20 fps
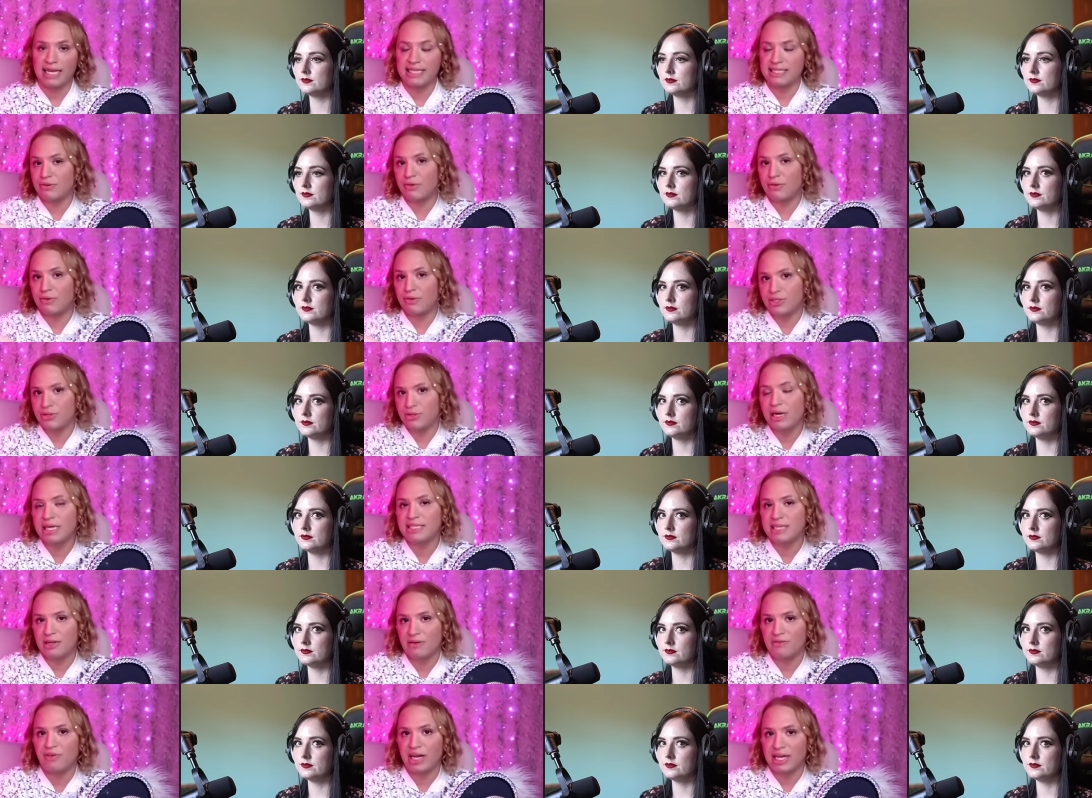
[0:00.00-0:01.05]
Speaker 1: who I do
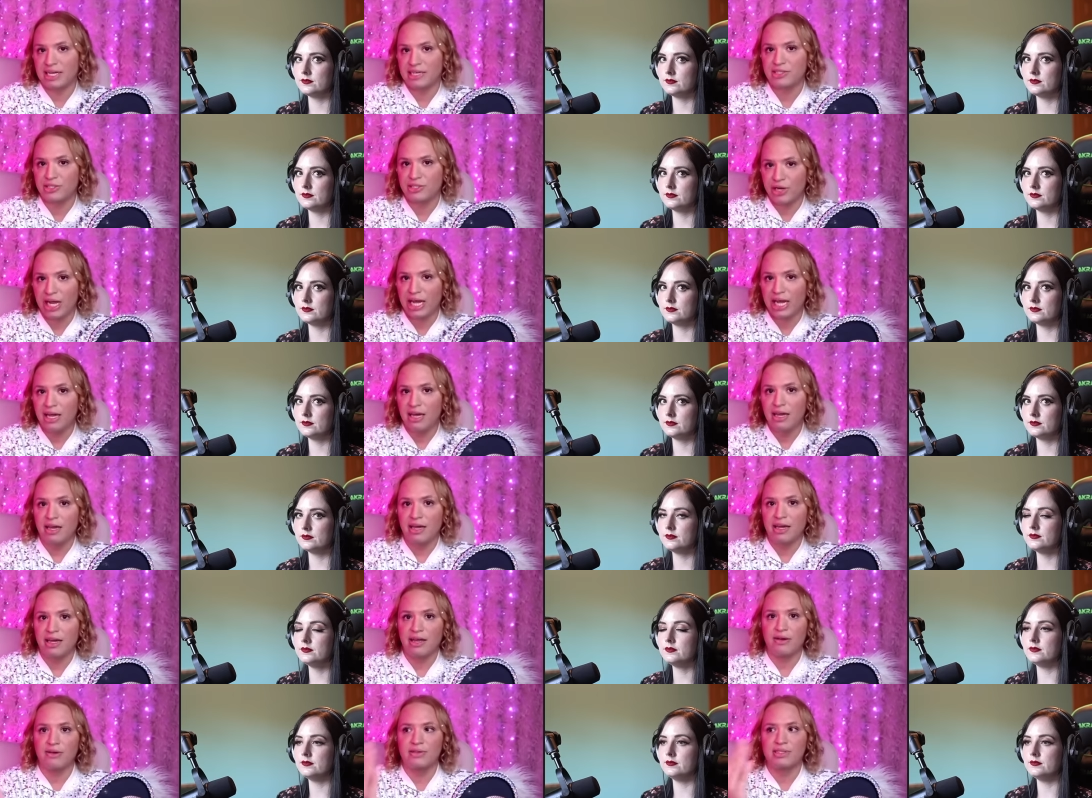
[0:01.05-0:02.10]
identify as straight,
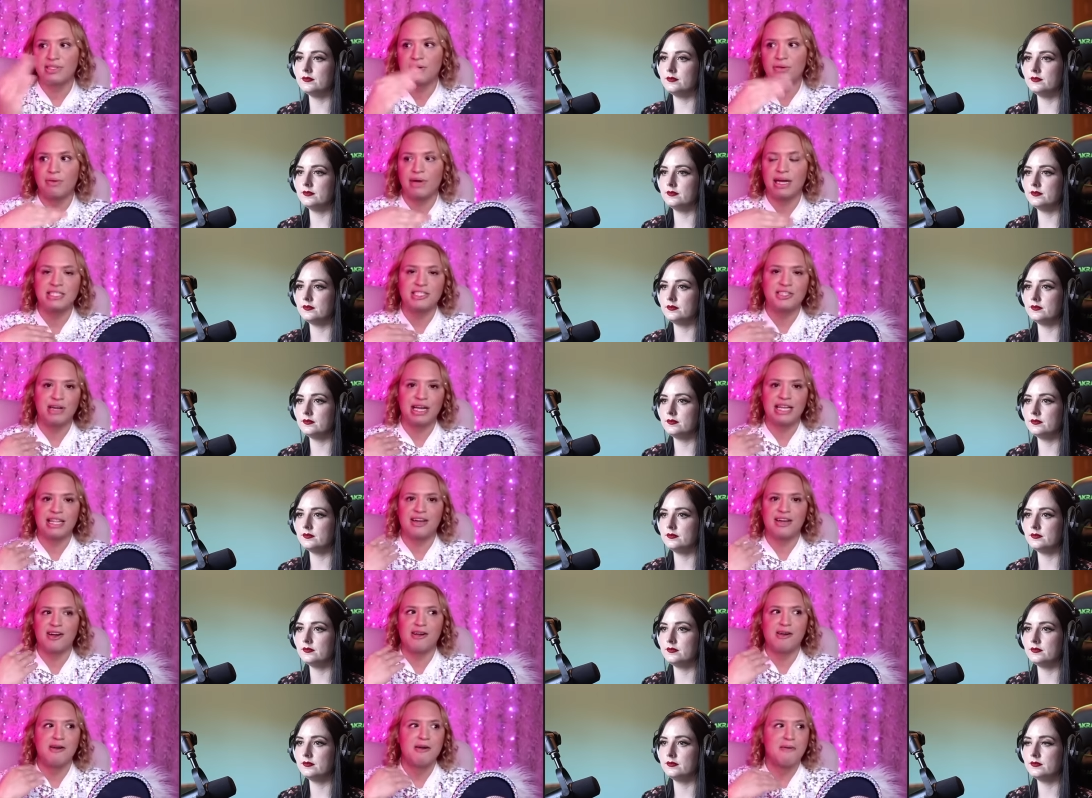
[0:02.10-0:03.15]
you mm-hmm. know, surrendering
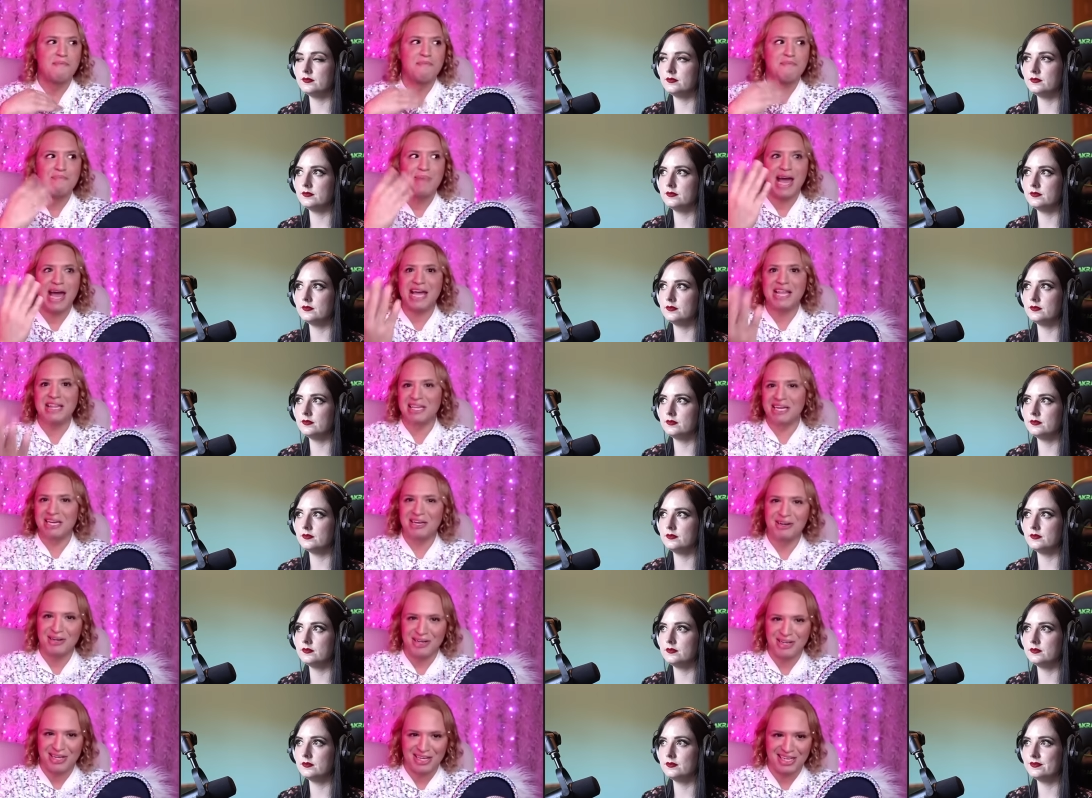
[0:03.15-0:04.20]
their
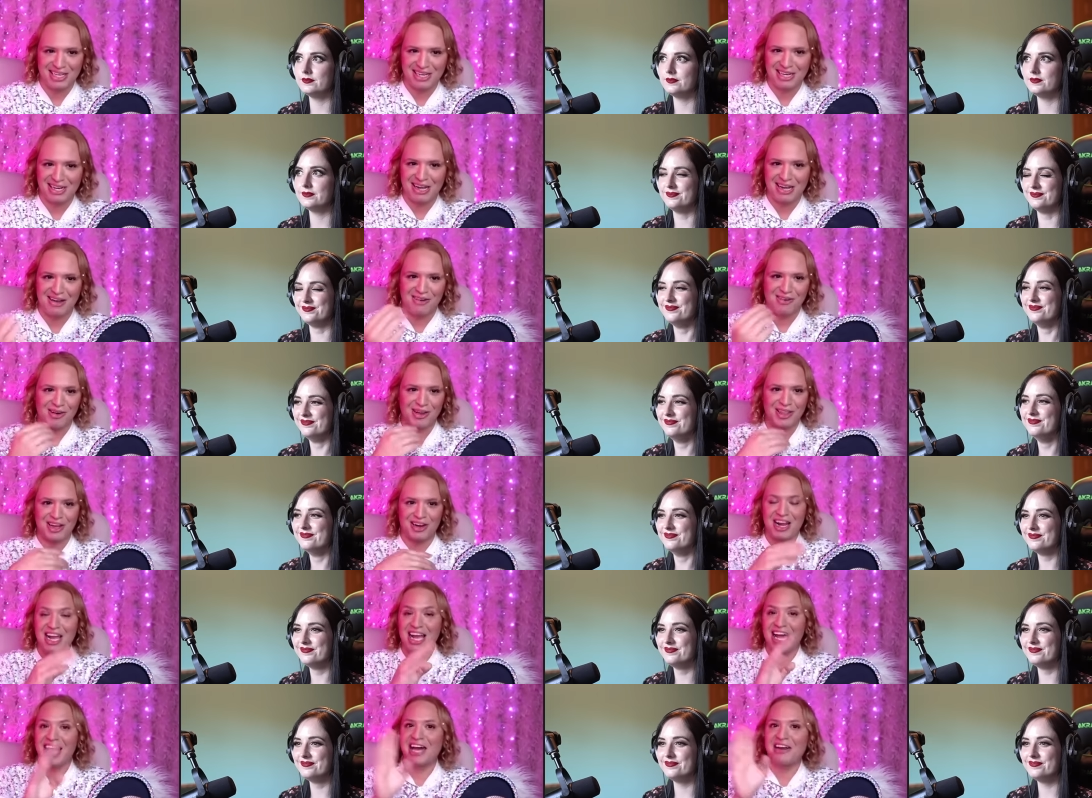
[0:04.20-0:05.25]
manlyhood or
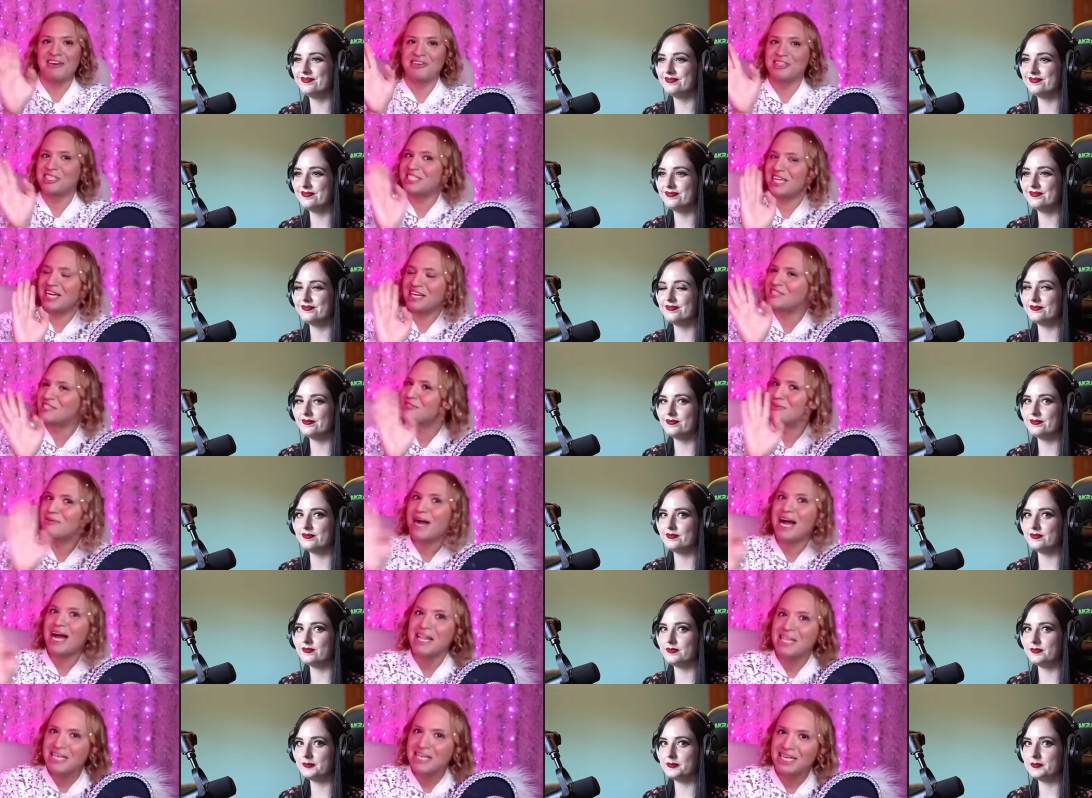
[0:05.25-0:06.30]
their
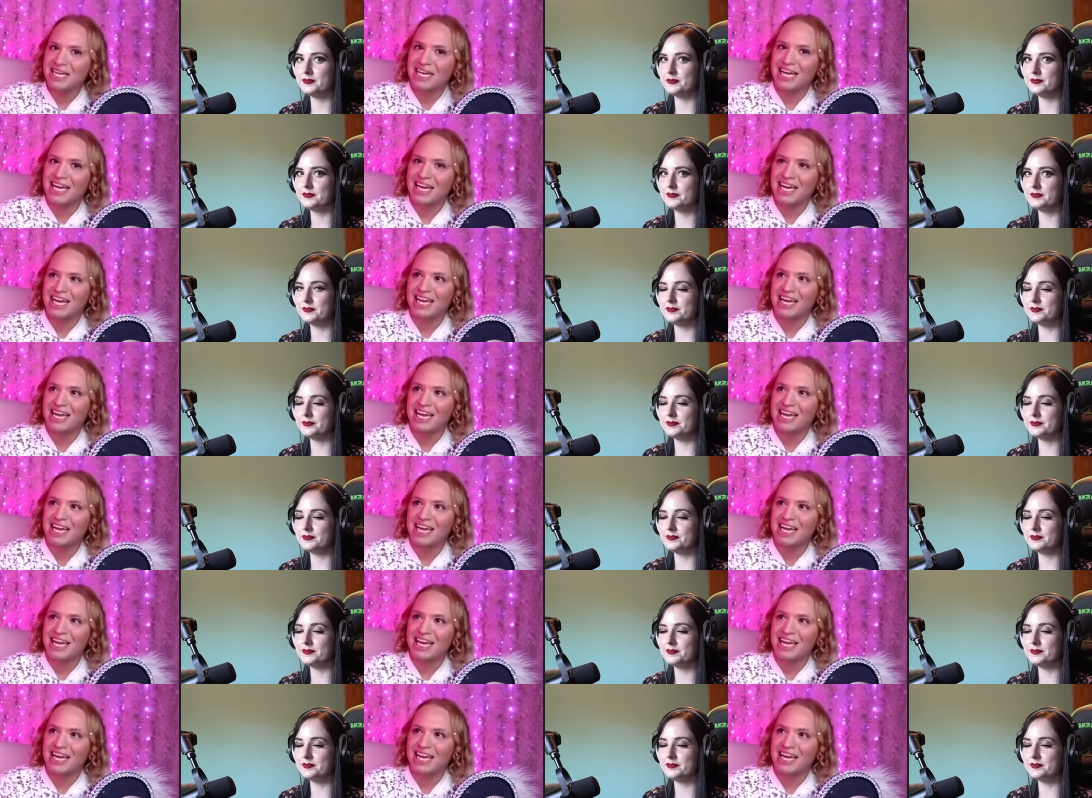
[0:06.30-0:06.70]
heterosexuality mm-hmm.